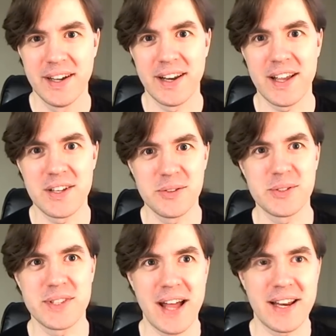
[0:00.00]
and I
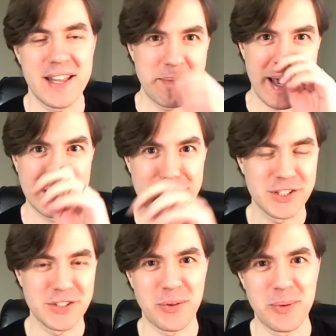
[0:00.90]
use that Emacs
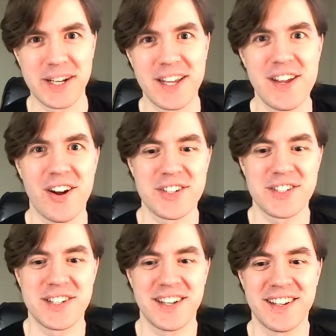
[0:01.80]
just for running
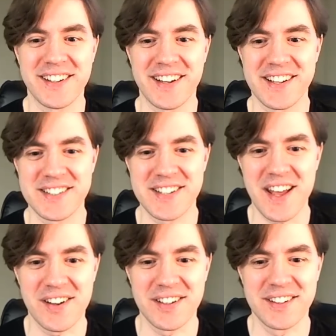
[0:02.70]
ERC, and I stay.
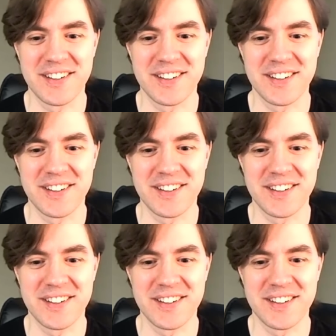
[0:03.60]
Oh.